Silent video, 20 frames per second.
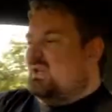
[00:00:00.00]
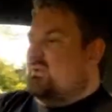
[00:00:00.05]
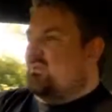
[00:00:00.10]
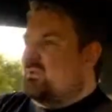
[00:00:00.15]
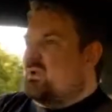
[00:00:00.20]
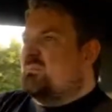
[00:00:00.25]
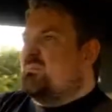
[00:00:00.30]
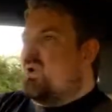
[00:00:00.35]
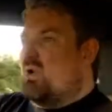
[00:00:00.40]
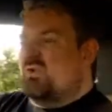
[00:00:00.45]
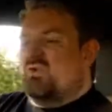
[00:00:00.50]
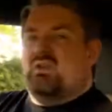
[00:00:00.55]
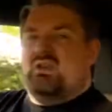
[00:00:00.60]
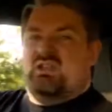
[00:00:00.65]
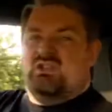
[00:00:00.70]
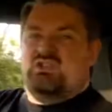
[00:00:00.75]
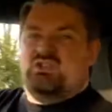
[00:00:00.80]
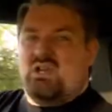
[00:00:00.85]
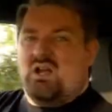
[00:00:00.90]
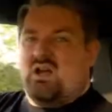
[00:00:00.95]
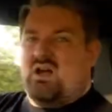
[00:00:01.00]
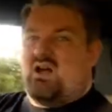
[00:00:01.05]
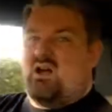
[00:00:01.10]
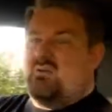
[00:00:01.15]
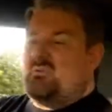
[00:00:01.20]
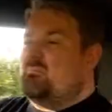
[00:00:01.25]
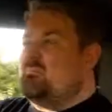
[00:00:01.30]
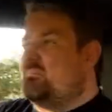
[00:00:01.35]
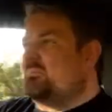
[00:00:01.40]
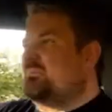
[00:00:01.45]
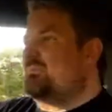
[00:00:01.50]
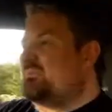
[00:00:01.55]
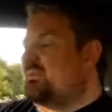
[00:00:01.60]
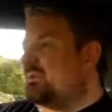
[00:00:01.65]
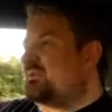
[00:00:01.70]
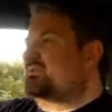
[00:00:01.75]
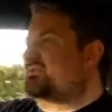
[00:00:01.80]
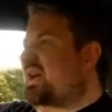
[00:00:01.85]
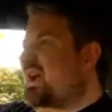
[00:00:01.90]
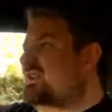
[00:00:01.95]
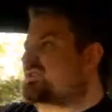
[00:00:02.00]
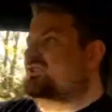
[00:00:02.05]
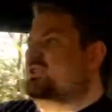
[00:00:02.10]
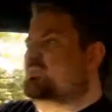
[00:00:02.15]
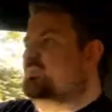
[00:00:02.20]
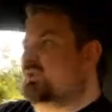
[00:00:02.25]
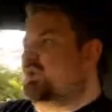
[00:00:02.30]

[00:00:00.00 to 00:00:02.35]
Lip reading: And for a modern-ish car, that should